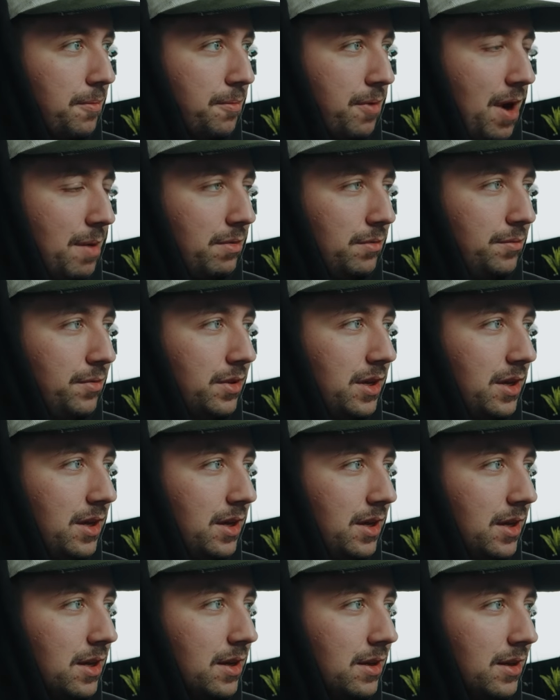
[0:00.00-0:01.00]

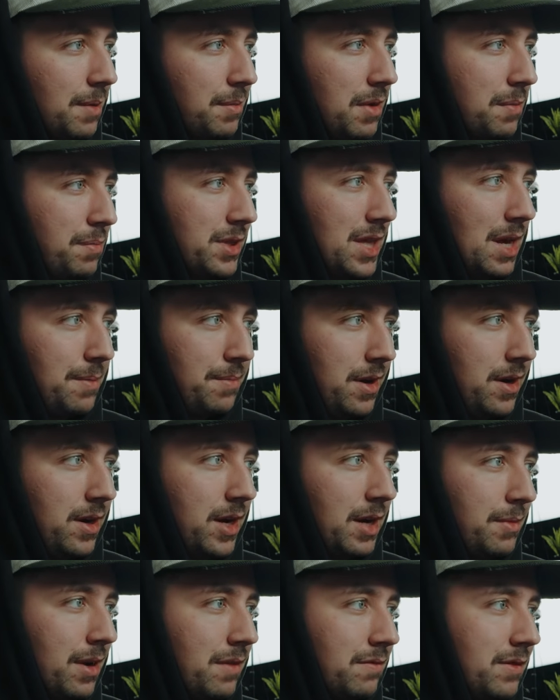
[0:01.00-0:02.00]
Probably, I'm gonna put that
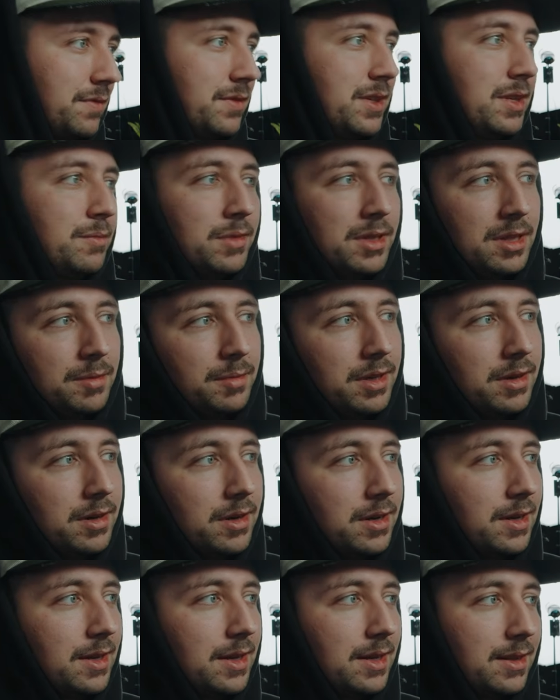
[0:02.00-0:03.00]
behind my
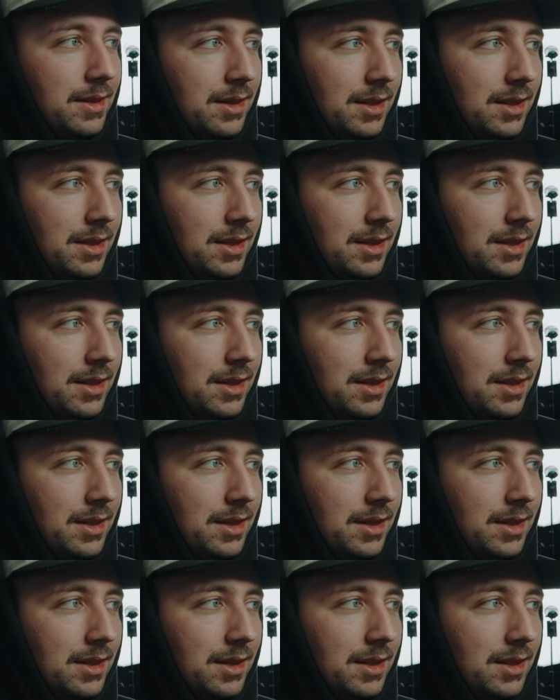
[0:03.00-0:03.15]
15mm.